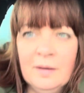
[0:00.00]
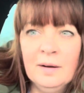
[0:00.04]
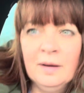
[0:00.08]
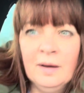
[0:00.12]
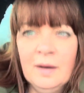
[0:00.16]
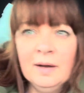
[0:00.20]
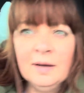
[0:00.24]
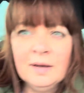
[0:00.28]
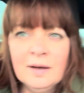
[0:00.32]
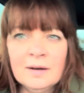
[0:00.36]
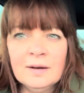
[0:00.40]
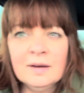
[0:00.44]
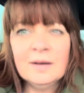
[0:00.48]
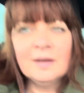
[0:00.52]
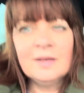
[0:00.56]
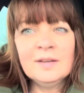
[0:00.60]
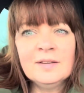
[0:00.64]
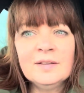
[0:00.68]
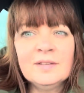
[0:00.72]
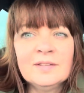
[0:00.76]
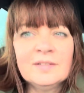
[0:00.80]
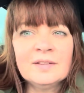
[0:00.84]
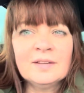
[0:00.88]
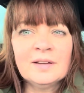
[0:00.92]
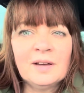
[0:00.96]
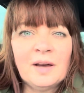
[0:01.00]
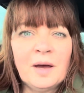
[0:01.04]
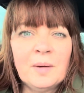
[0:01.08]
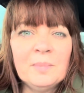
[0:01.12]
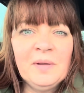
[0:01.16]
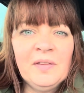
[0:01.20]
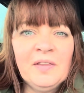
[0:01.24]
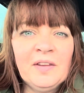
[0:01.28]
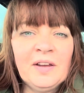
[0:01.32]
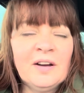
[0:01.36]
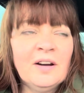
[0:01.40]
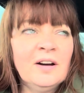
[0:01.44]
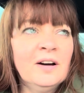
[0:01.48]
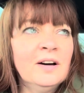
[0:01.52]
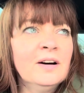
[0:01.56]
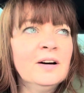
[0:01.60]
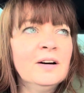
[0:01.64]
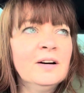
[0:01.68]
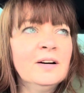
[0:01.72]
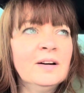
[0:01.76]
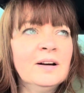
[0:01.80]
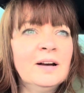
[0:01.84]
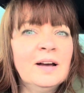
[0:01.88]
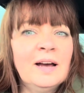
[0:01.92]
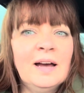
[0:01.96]
Hi guys, I'm in the
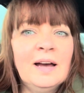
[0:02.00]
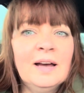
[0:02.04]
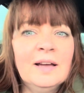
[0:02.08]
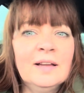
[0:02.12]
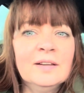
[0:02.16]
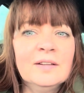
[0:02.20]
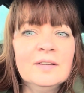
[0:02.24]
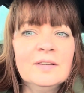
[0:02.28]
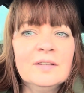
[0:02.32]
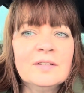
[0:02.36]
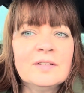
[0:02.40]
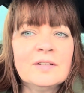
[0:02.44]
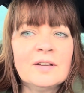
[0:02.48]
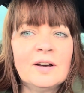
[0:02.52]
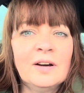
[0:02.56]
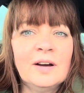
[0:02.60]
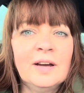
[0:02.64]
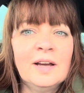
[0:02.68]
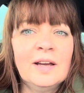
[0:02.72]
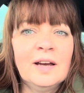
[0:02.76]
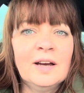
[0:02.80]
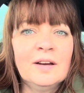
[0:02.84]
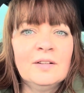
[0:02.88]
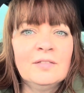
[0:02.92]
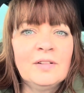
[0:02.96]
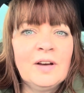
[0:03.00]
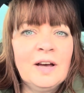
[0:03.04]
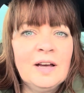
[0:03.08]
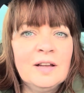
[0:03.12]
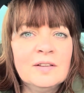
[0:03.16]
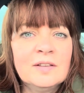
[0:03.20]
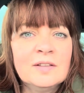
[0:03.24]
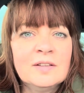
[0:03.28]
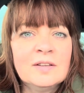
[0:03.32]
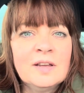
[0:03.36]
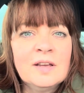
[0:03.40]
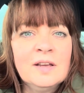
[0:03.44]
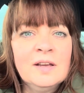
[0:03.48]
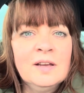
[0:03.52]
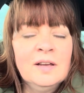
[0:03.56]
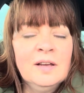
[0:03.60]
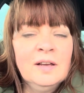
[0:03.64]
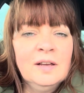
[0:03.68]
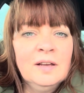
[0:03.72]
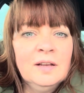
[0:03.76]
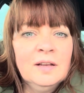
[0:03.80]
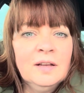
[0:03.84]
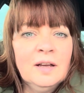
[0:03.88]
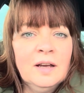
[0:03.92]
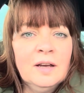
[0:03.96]
car and I have had
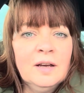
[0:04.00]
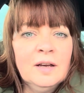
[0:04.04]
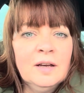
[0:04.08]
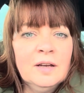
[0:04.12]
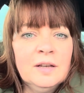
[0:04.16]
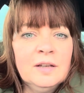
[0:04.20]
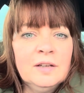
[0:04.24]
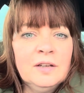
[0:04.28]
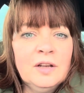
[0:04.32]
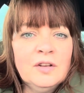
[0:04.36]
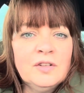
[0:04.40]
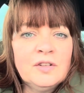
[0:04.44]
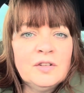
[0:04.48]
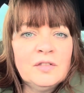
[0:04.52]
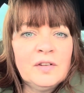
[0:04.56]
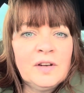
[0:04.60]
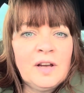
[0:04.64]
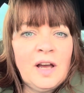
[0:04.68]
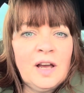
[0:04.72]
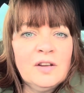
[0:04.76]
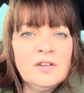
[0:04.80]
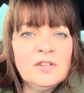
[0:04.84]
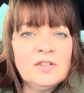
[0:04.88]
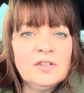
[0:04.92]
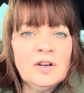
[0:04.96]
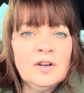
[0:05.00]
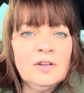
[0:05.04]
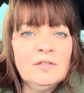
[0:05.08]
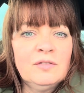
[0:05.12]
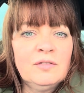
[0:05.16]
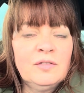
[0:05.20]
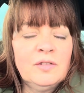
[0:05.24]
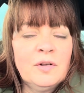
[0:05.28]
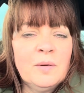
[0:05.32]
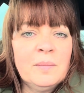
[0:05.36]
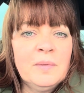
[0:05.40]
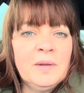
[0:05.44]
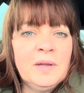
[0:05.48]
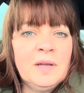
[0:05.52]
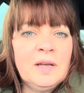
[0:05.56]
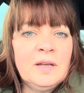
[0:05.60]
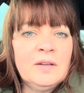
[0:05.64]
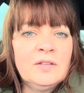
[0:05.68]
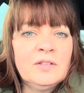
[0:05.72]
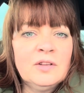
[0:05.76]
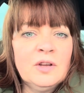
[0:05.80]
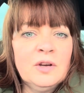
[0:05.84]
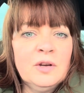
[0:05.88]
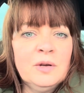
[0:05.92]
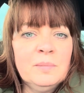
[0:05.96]
notification from the
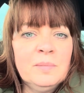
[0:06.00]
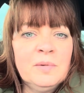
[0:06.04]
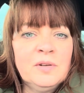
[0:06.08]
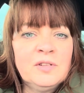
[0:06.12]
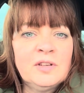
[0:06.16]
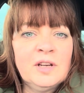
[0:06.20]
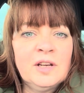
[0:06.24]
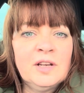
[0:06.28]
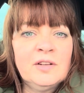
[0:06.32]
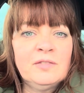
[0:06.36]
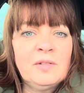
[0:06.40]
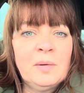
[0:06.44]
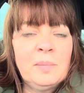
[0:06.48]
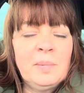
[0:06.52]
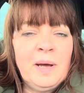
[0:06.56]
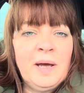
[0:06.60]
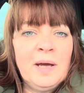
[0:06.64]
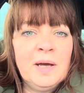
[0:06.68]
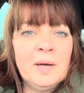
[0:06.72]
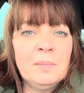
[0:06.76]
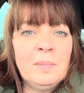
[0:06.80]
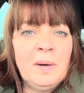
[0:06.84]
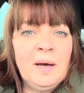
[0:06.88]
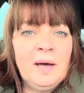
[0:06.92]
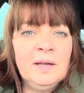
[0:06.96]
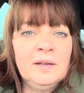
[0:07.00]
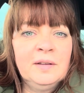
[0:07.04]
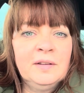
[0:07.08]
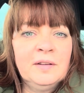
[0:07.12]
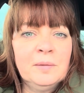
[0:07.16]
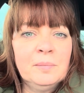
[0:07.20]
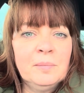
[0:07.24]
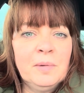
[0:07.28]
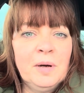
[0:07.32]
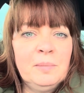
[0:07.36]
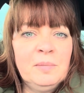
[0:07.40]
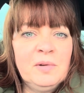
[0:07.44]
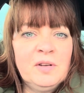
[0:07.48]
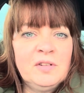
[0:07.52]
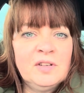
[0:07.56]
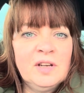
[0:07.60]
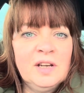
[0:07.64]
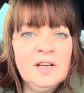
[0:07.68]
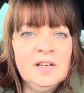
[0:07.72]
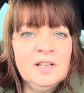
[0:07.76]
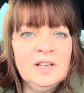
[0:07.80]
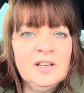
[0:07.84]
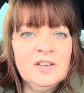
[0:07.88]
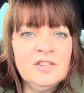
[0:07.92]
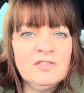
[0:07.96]
sewing machine repairman that my
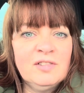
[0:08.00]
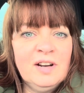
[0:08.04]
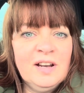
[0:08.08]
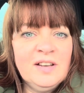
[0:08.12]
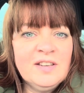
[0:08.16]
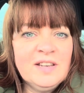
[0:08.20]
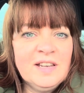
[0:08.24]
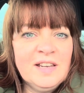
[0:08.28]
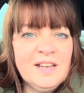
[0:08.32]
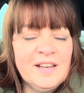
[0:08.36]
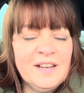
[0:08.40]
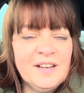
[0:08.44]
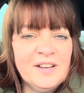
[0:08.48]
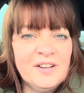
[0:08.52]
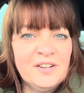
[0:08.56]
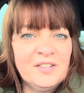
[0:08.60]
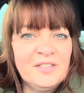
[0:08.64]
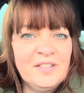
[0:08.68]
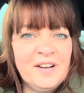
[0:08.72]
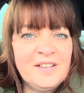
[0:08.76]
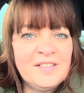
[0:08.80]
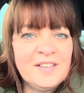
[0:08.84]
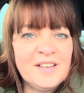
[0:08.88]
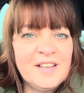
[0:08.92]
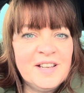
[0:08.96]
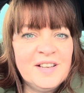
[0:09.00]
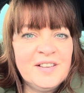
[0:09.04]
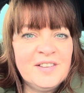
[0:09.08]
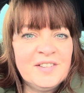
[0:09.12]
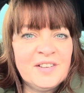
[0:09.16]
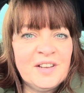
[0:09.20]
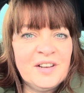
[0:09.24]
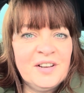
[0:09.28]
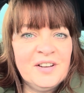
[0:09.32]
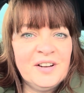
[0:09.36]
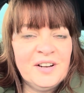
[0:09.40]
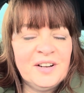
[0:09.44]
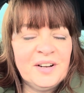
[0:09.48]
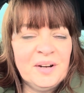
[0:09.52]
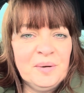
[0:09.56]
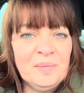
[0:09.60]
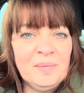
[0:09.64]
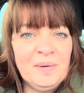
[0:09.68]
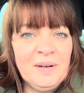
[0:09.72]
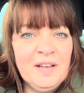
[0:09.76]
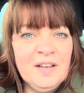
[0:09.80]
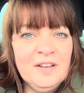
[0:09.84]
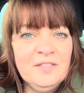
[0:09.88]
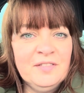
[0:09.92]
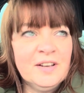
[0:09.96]
machine is ready already. So I can't
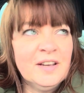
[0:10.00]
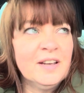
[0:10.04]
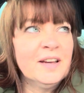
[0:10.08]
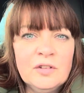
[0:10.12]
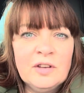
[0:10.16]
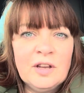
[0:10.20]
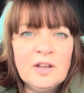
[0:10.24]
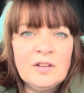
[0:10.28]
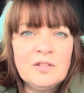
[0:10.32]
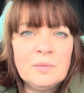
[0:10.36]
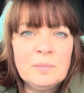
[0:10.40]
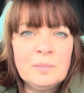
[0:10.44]
believe it. He contacted